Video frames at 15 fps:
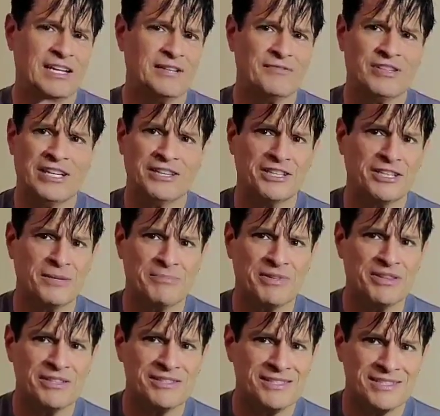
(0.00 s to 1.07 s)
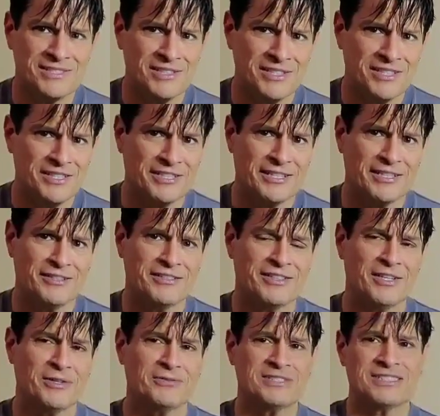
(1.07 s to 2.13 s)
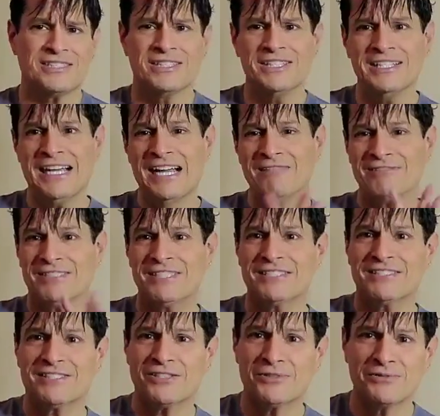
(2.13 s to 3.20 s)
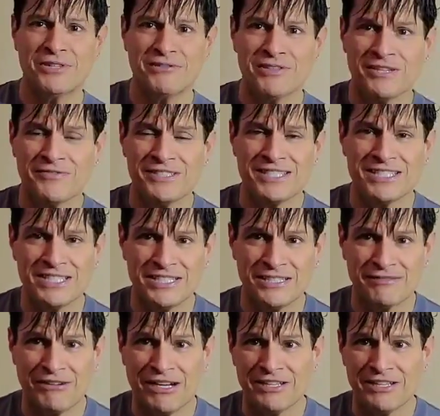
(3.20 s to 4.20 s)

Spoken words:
even ended up in the sling, and sling out, sister. Who don't love a sling,